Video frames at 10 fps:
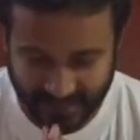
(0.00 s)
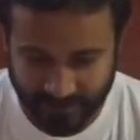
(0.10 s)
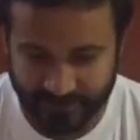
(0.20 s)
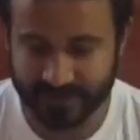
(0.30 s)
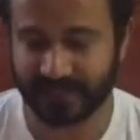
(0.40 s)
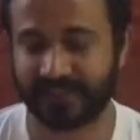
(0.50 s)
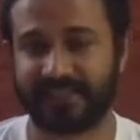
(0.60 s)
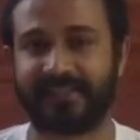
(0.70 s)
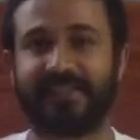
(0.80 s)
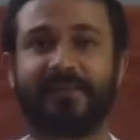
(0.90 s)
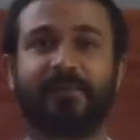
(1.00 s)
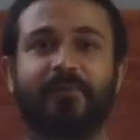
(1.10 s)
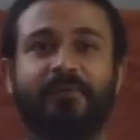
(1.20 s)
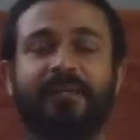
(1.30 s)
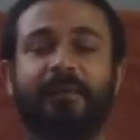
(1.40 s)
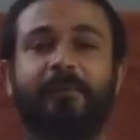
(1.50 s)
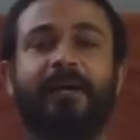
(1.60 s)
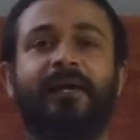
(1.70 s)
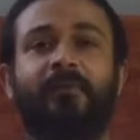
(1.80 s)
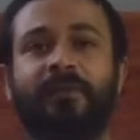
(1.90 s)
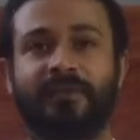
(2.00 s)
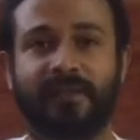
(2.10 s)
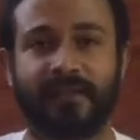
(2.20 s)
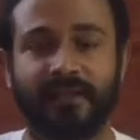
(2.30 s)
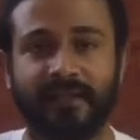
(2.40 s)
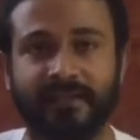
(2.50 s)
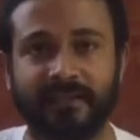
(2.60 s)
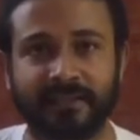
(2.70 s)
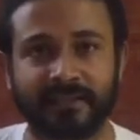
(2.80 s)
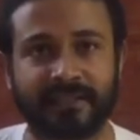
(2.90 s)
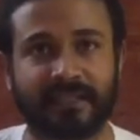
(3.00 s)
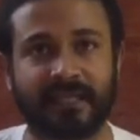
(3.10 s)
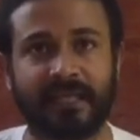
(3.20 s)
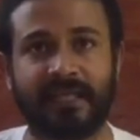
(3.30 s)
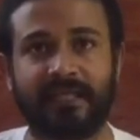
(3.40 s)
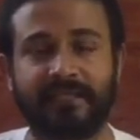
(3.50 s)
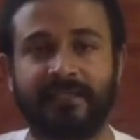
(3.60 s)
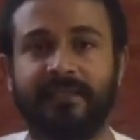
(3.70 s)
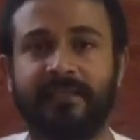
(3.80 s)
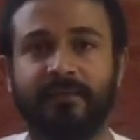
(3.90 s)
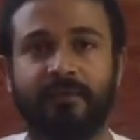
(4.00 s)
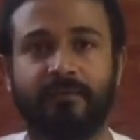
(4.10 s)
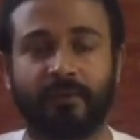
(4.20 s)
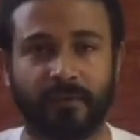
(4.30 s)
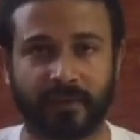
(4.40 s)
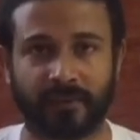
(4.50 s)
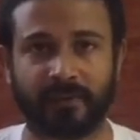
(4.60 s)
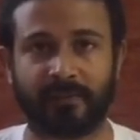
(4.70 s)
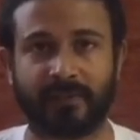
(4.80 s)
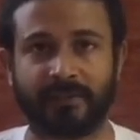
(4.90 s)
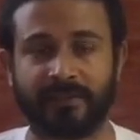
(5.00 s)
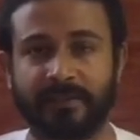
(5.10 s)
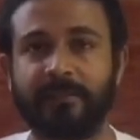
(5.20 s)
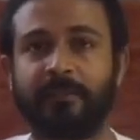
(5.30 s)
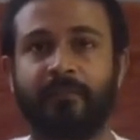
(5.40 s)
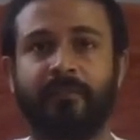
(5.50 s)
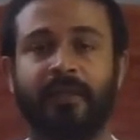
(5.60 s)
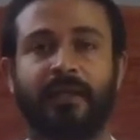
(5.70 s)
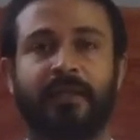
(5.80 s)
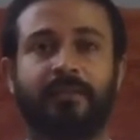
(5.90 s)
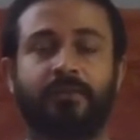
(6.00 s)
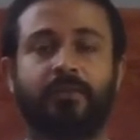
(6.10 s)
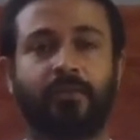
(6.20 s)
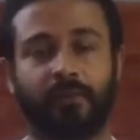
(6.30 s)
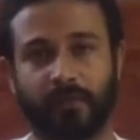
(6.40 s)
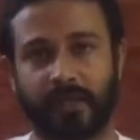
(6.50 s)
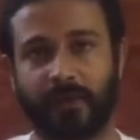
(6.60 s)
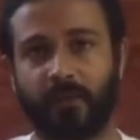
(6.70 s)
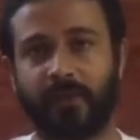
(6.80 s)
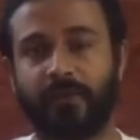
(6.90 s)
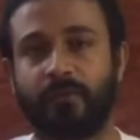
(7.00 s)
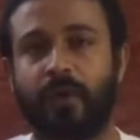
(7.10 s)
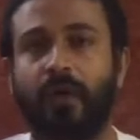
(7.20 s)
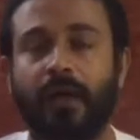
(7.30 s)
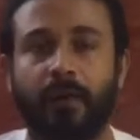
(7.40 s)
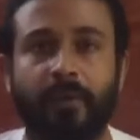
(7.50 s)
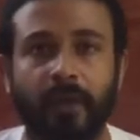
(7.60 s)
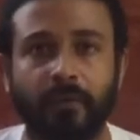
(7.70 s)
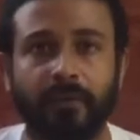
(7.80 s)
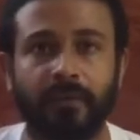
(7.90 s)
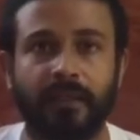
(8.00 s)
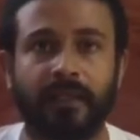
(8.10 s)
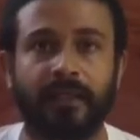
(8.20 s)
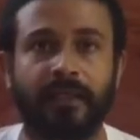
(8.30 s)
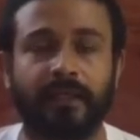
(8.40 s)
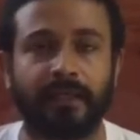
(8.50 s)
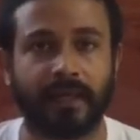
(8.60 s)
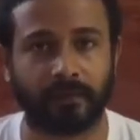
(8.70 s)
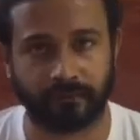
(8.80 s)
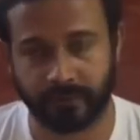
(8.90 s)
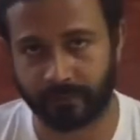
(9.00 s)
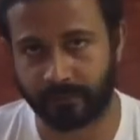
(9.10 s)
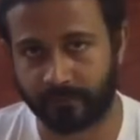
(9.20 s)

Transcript: Namaste. Welcome back once again in this series of Oriental medicine. So today we are going to talk about the diaphragm.